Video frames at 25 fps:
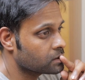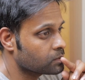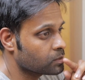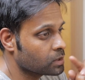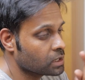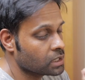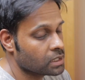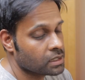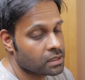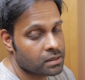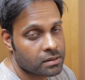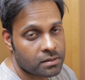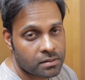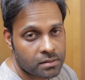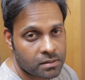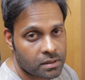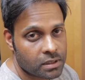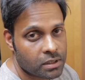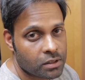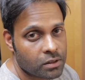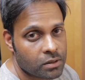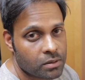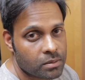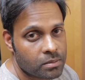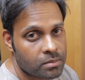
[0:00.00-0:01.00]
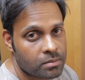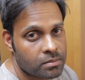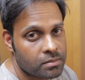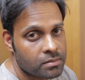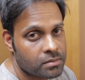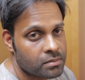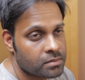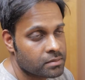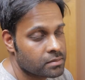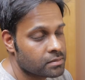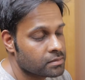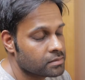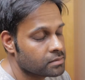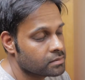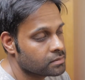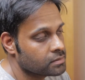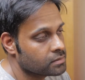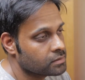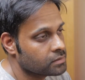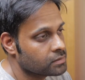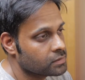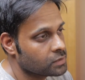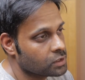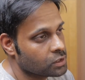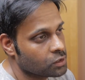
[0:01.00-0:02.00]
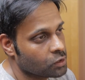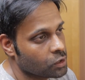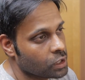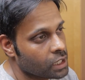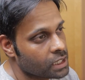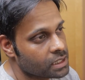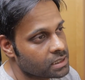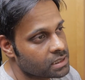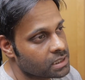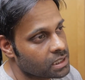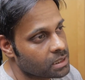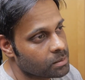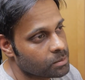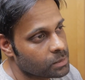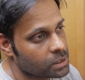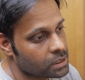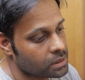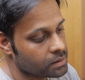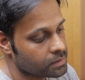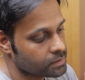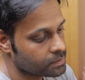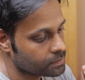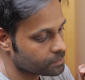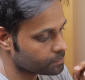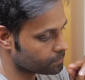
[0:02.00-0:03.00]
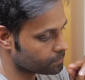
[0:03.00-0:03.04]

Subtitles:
but you know, you guys tell me.